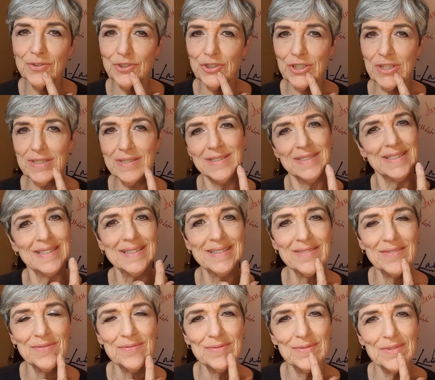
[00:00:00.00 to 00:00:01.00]
cheeks
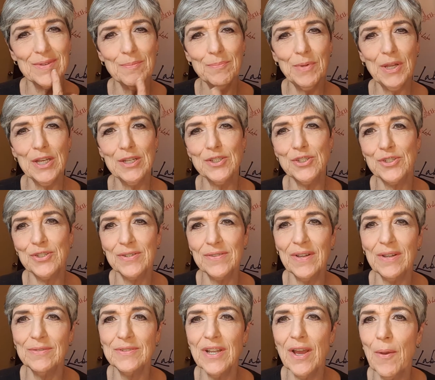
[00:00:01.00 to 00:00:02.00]
blush
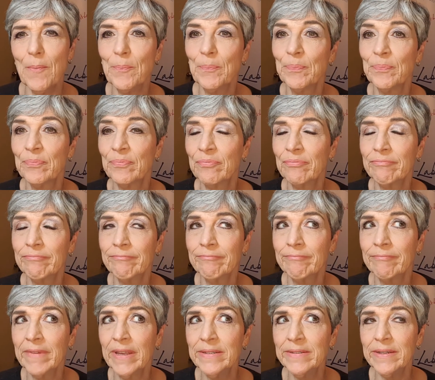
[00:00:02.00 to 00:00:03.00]
on top.
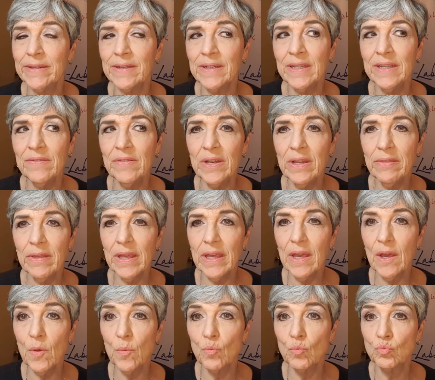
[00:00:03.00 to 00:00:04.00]
Did I leave anything
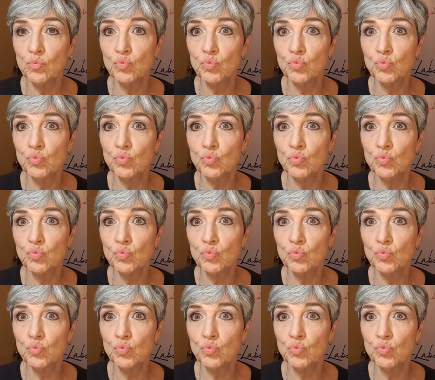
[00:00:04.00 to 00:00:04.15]
out?